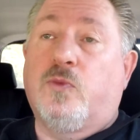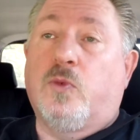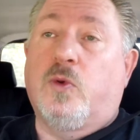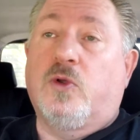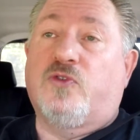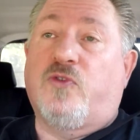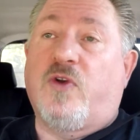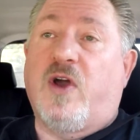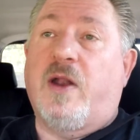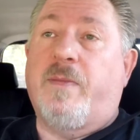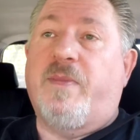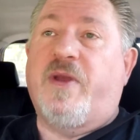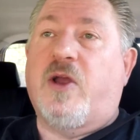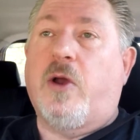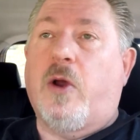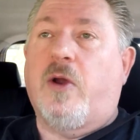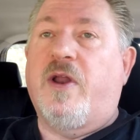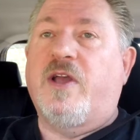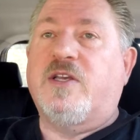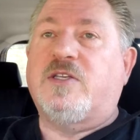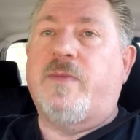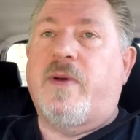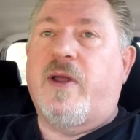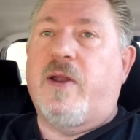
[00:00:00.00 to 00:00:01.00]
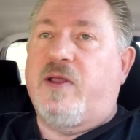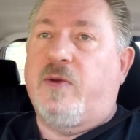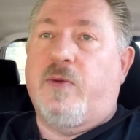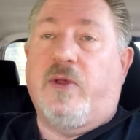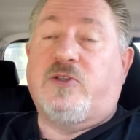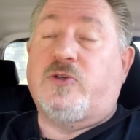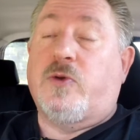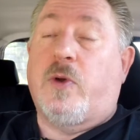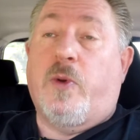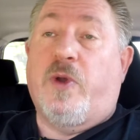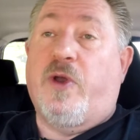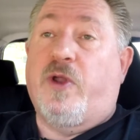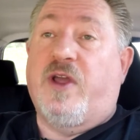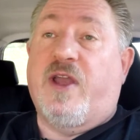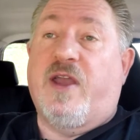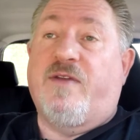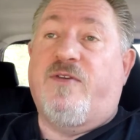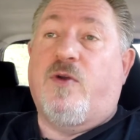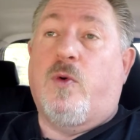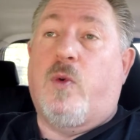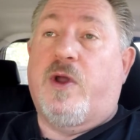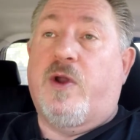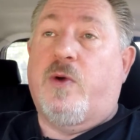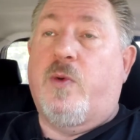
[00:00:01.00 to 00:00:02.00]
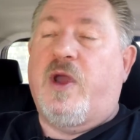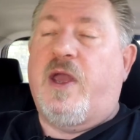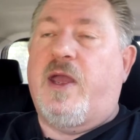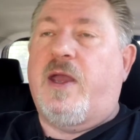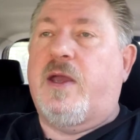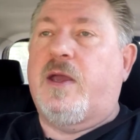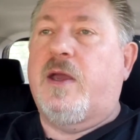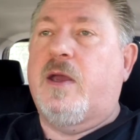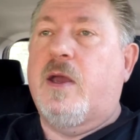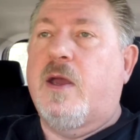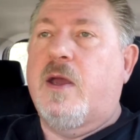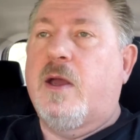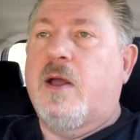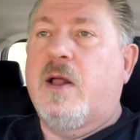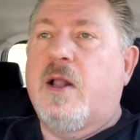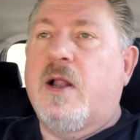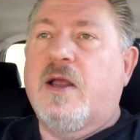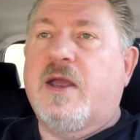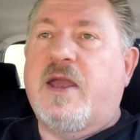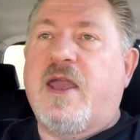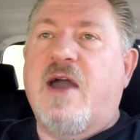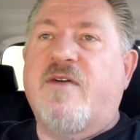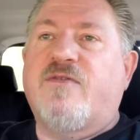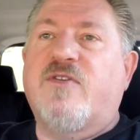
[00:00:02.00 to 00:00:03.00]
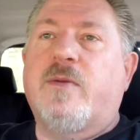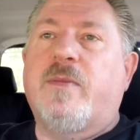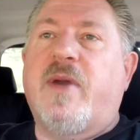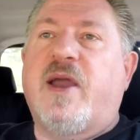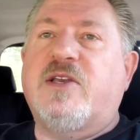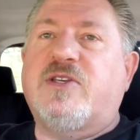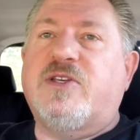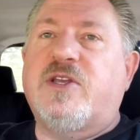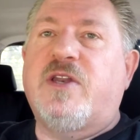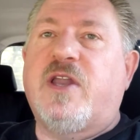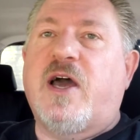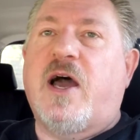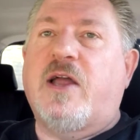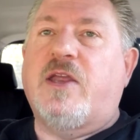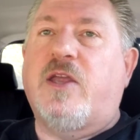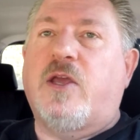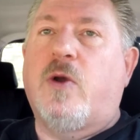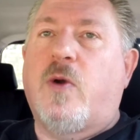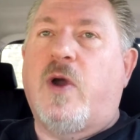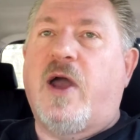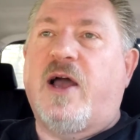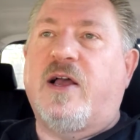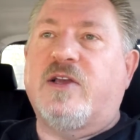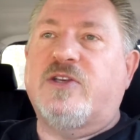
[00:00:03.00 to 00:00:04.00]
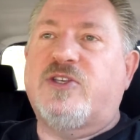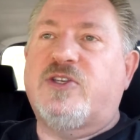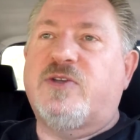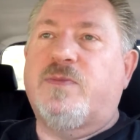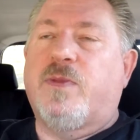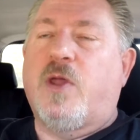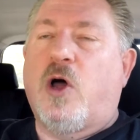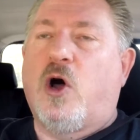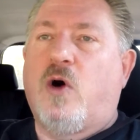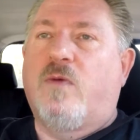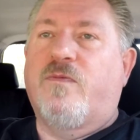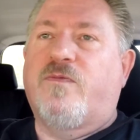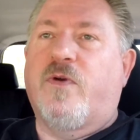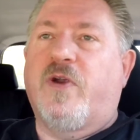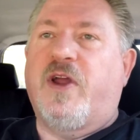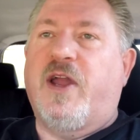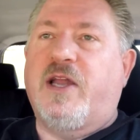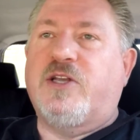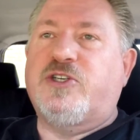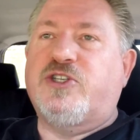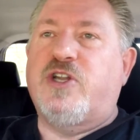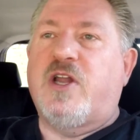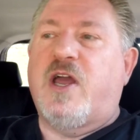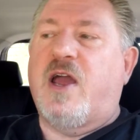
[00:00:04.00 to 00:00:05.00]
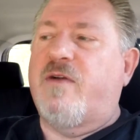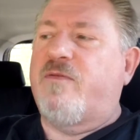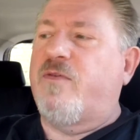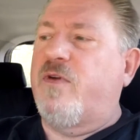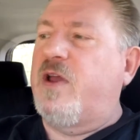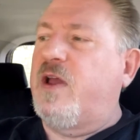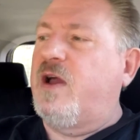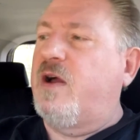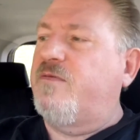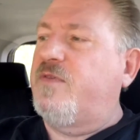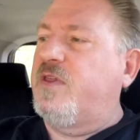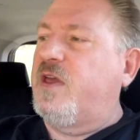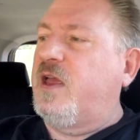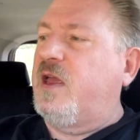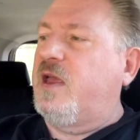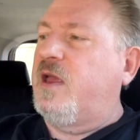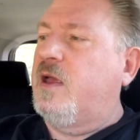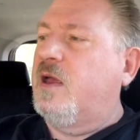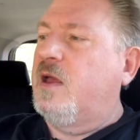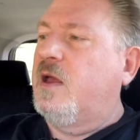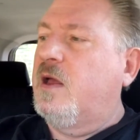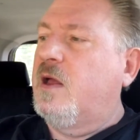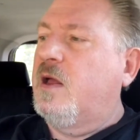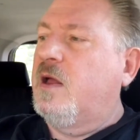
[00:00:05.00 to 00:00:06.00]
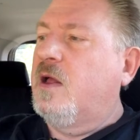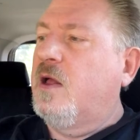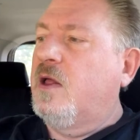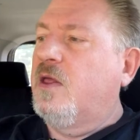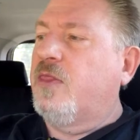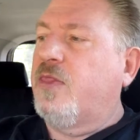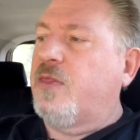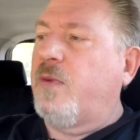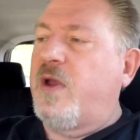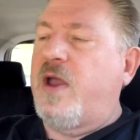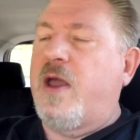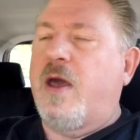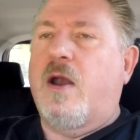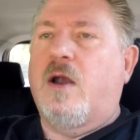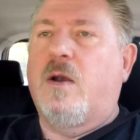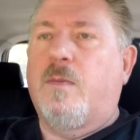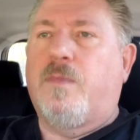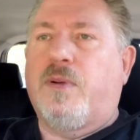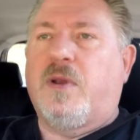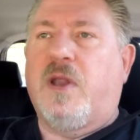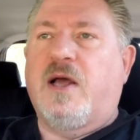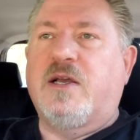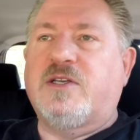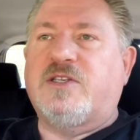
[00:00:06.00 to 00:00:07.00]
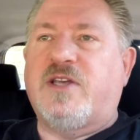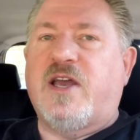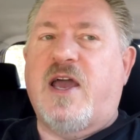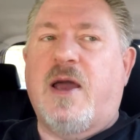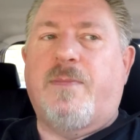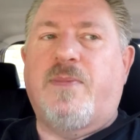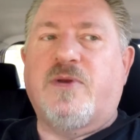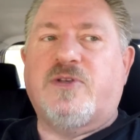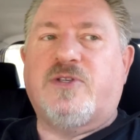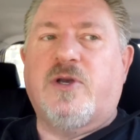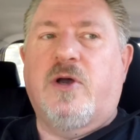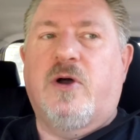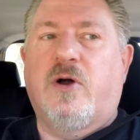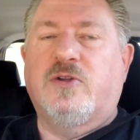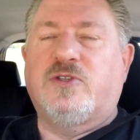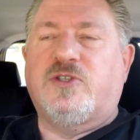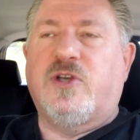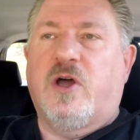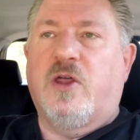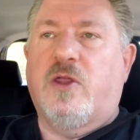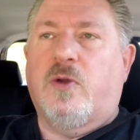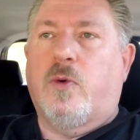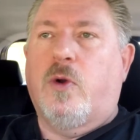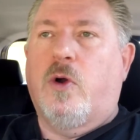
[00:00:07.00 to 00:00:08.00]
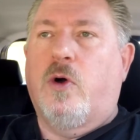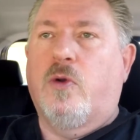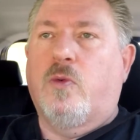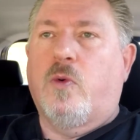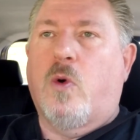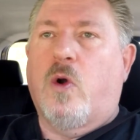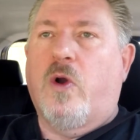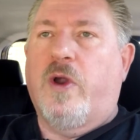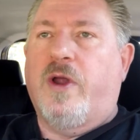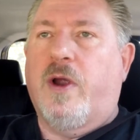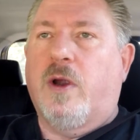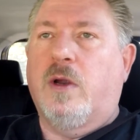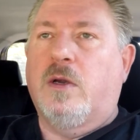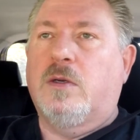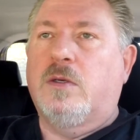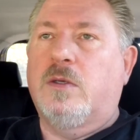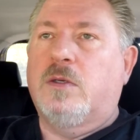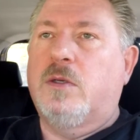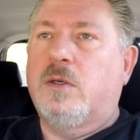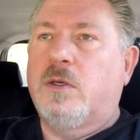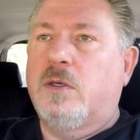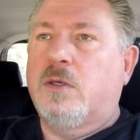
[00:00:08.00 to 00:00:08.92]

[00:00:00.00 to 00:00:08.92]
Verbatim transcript: We'll try to be courteous, but that's why we only give you one a week. KevinMason.us, the home for each and every of the 300 plus episodes of the Road Warrior.